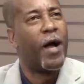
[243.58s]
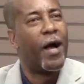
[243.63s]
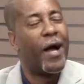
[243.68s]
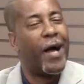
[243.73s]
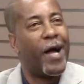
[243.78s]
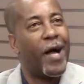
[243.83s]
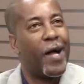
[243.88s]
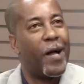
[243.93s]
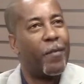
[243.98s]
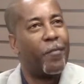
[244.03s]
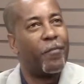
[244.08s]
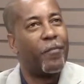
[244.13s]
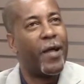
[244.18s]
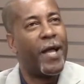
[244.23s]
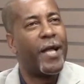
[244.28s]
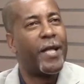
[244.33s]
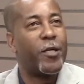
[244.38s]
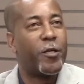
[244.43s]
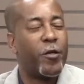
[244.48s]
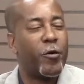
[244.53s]

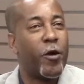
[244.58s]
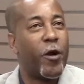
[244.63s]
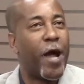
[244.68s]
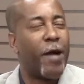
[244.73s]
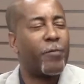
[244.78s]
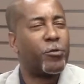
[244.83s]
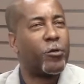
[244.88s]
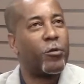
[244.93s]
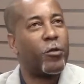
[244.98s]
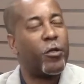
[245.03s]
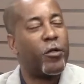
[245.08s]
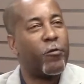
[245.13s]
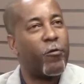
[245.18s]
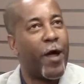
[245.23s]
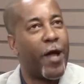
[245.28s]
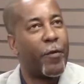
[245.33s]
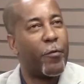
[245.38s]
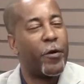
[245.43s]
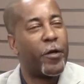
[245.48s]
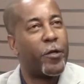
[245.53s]
And you're absolutely
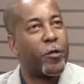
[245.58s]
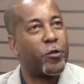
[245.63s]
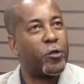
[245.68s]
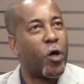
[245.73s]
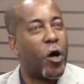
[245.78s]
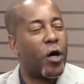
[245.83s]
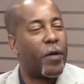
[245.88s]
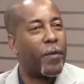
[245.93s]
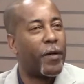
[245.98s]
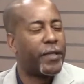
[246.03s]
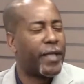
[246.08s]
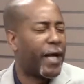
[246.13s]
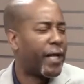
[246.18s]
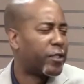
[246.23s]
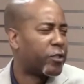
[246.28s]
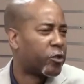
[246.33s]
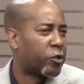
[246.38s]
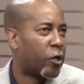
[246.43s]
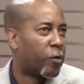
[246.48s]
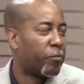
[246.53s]
right when you talk about
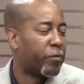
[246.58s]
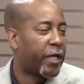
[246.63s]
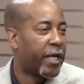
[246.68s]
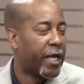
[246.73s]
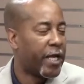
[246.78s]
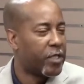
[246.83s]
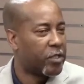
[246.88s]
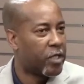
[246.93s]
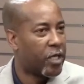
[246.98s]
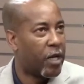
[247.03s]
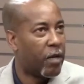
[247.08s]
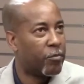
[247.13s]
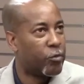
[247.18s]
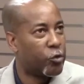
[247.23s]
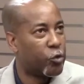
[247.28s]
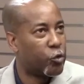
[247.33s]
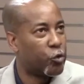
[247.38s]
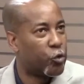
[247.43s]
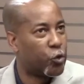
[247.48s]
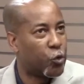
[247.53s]
that. Some kids come
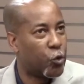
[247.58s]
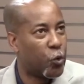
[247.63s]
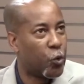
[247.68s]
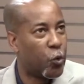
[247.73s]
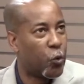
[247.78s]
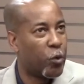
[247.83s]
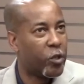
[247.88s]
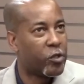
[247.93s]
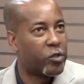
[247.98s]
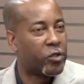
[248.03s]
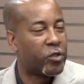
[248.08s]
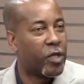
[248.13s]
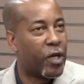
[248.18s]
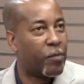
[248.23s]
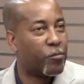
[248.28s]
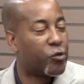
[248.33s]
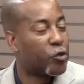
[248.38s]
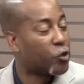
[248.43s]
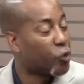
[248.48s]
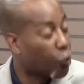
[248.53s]
to school with
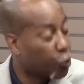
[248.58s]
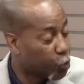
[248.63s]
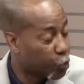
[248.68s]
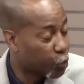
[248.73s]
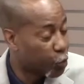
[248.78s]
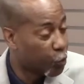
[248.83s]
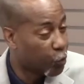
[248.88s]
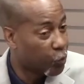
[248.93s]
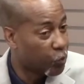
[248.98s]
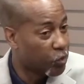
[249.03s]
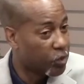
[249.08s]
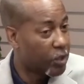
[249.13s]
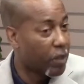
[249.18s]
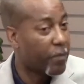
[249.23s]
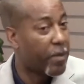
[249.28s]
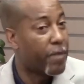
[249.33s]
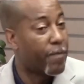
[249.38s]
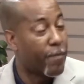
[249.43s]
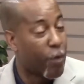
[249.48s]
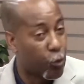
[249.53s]
some social,
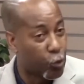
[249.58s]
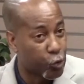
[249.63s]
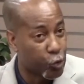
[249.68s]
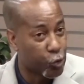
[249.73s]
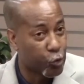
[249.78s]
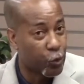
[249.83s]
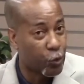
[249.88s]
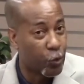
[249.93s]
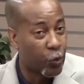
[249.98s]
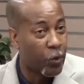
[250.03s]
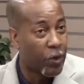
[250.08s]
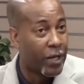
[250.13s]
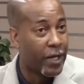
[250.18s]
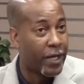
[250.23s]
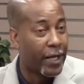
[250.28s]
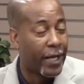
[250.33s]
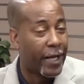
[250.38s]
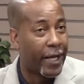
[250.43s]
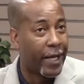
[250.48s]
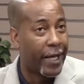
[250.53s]
some emotional
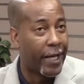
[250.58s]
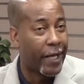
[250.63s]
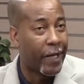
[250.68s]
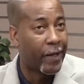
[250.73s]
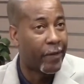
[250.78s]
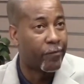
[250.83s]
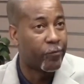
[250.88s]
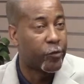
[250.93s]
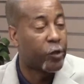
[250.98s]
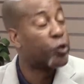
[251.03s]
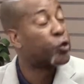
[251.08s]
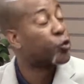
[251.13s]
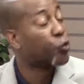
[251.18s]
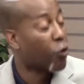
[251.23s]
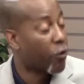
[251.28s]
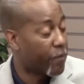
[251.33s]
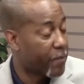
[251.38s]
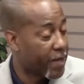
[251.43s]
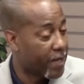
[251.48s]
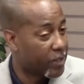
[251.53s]

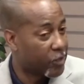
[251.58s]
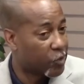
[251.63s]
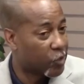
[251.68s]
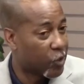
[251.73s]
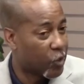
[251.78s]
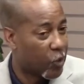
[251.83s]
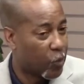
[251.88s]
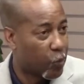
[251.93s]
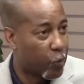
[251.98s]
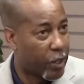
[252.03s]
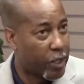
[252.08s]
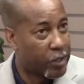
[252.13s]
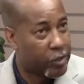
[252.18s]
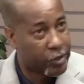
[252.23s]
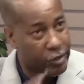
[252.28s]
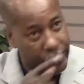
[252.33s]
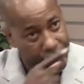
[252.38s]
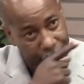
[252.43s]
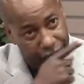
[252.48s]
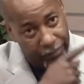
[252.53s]
distortments, which